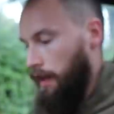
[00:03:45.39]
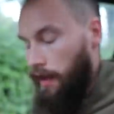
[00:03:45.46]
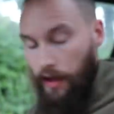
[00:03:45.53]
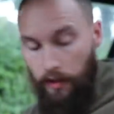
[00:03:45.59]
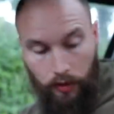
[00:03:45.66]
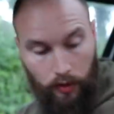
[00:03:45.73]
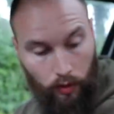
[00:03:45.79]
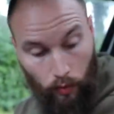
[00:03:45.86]

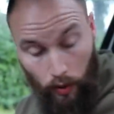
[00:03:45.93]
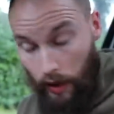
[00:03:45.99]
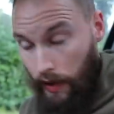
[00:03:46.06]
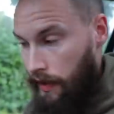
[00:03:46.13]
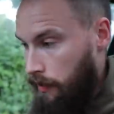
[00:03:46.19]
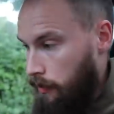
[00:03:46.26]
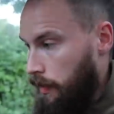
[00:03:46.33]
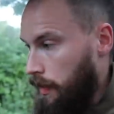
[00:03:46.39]
I've got
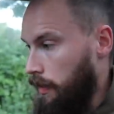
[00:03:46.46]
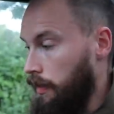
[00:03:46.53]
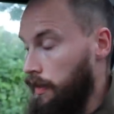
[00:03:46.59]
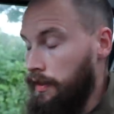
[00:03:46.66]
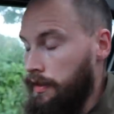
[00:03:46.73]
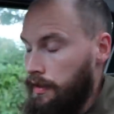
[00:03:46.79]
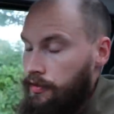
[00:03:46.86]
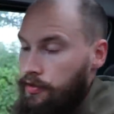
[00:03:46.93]
work in a bit.
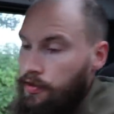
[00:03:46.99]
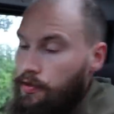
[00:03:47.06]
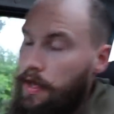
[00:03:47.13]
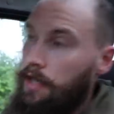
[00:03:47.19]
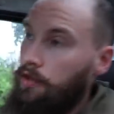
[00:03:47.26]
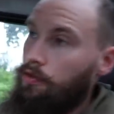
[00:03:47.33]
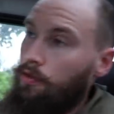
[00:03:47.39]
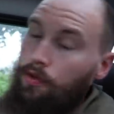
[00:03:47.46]
It's a
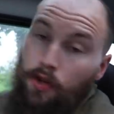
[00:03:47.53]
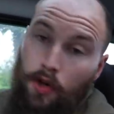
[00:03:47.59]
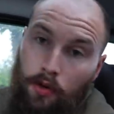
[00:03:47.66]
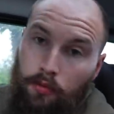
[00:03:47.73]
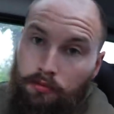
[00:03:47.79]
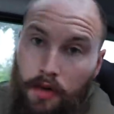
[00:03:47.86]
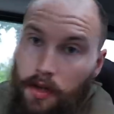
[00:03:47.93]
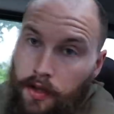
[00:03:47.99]
crack of dawn. I
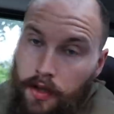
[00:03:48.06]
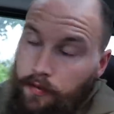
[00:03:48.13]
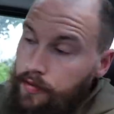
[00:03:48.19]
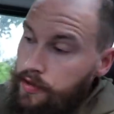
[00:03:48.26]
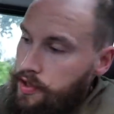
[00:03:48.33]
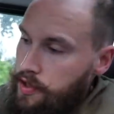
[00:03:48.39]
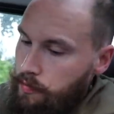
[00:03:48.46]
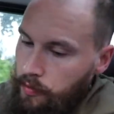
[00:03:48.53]
don't know if
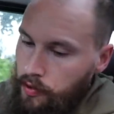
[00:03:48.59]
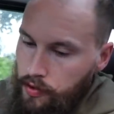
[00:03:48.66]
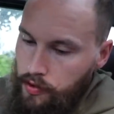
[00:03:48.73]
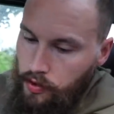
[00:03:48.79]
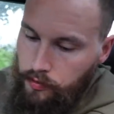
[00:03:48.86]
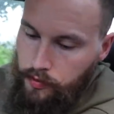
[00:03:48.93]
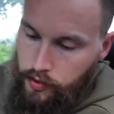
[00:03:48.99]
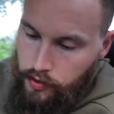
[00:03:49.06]
this is a good
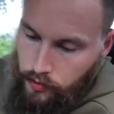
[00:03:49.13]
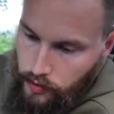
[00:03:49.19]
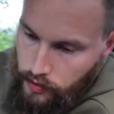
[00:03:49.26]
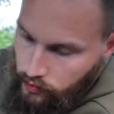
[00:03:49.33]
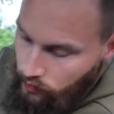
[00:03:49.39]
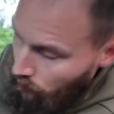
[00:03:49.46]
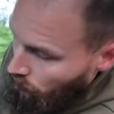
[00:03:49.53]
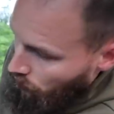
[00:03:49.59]
time to do
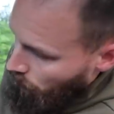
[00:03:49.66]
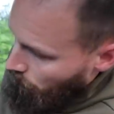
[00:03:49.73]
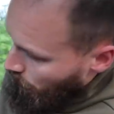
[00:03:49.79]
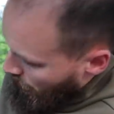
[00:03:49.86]
this or not,